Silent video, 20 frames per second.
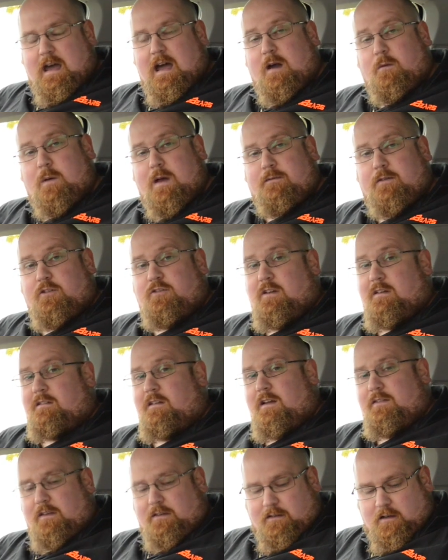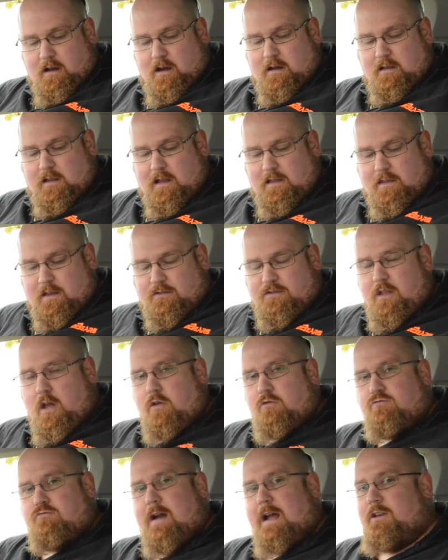However, just like the Scala, there's
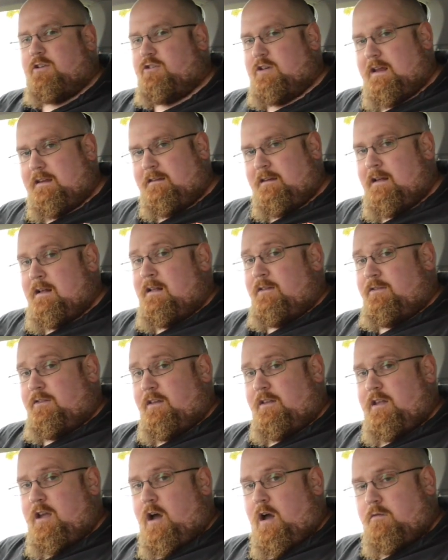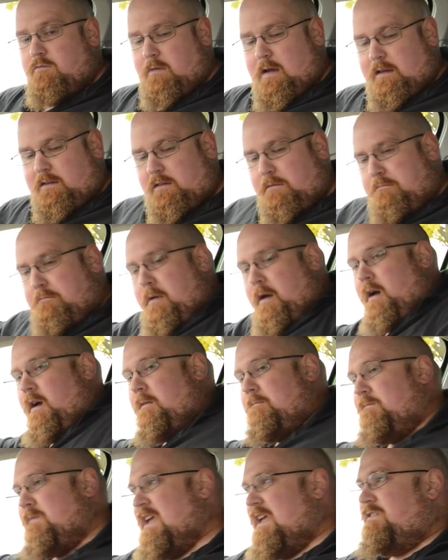no ratchet to the armrest,
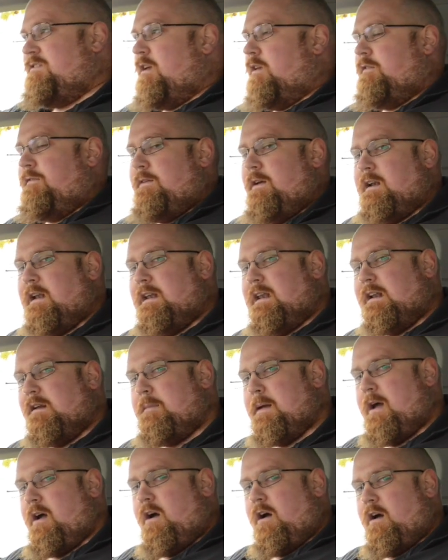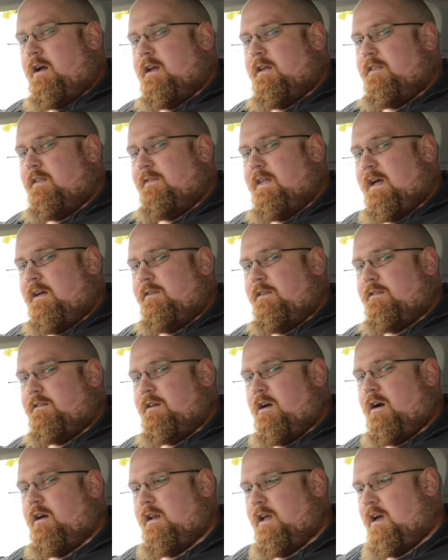but it does feel a little bit higher than that of the
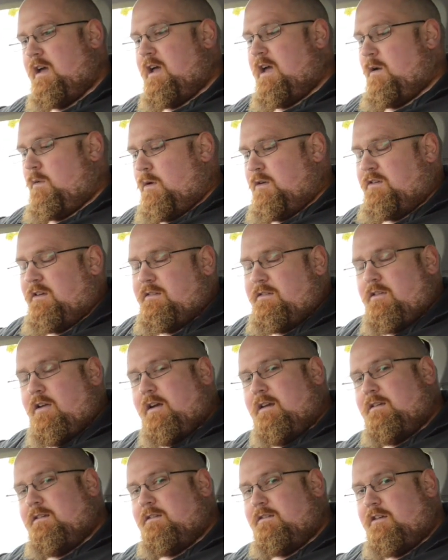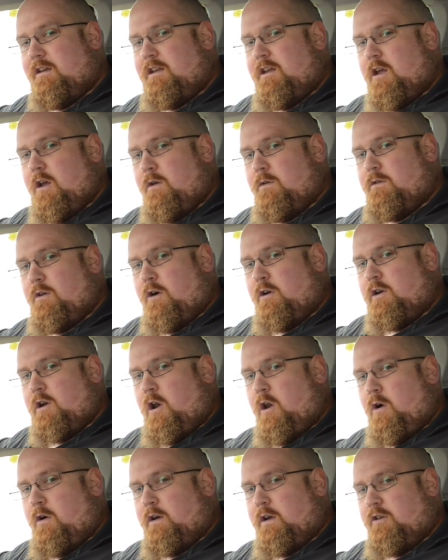Scala, which is nice to use
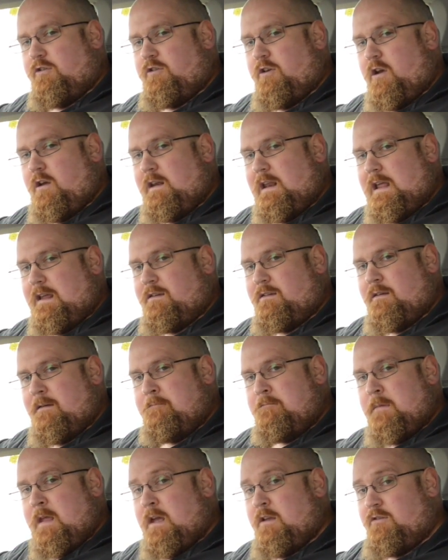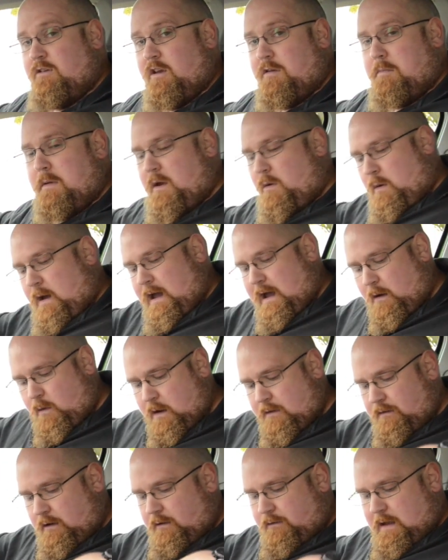on longer journeys. Just be aware,
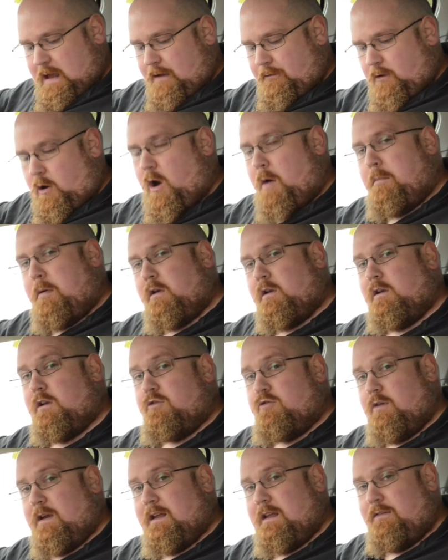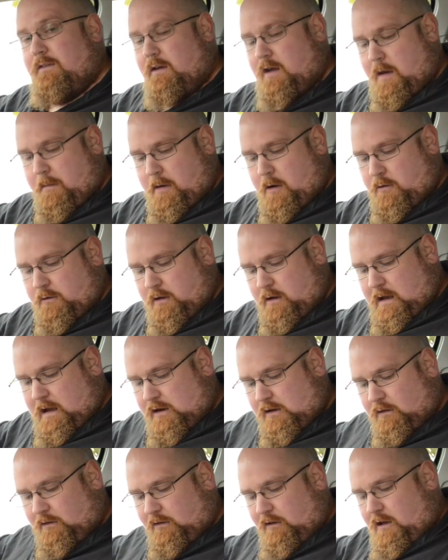however, if you have got a bottle of drink in the cup holder
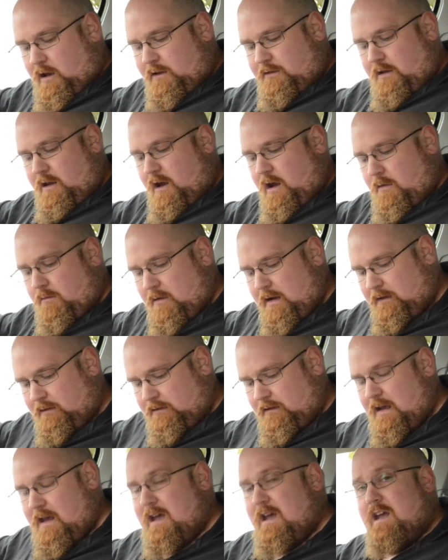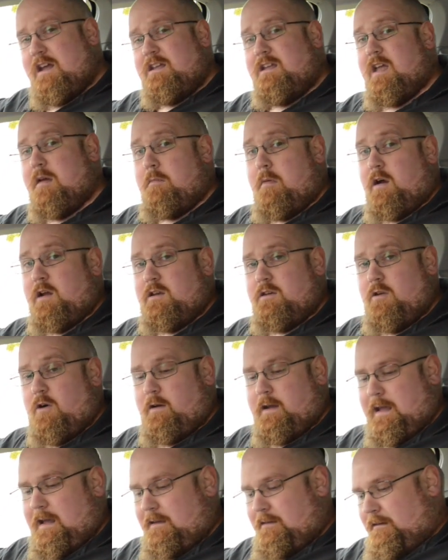and you slide the armrest, you might
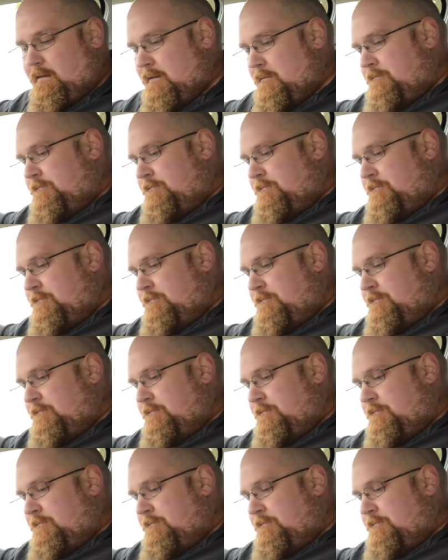knock it.